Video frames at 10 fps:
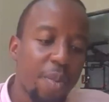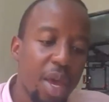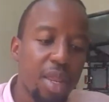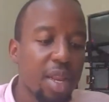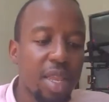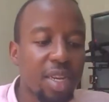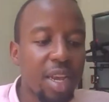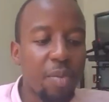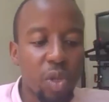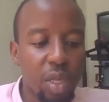And at that
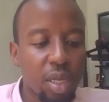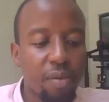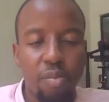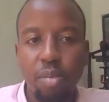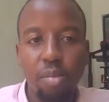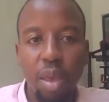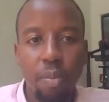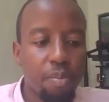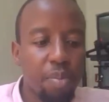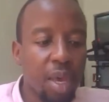time, this is
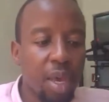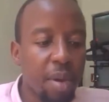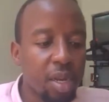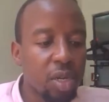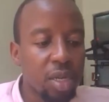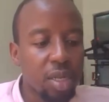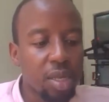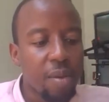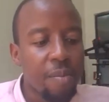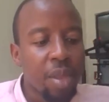me piquing my
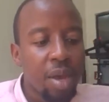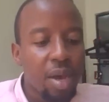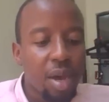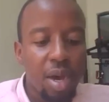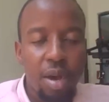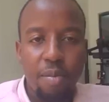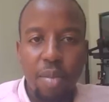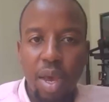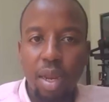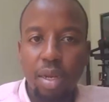interest.
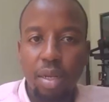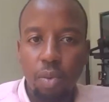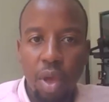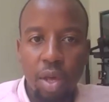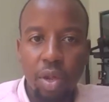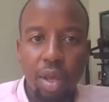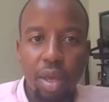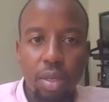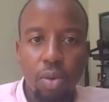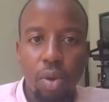And we
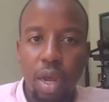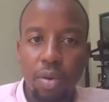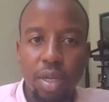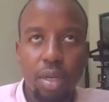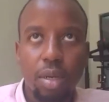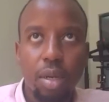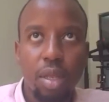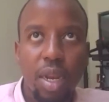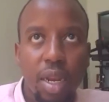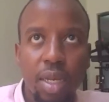actually sold out
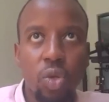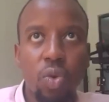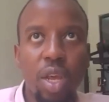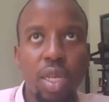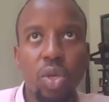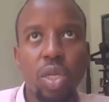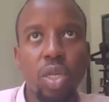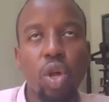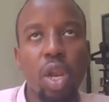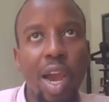the next 2 days, because it's
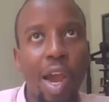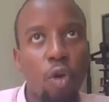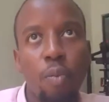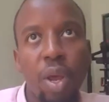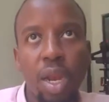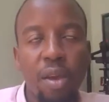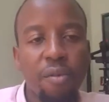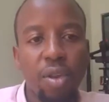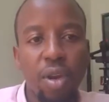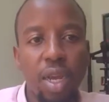usually like an open day
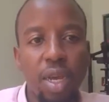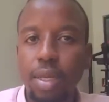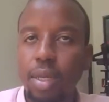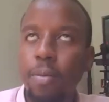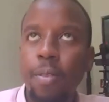for 3 days.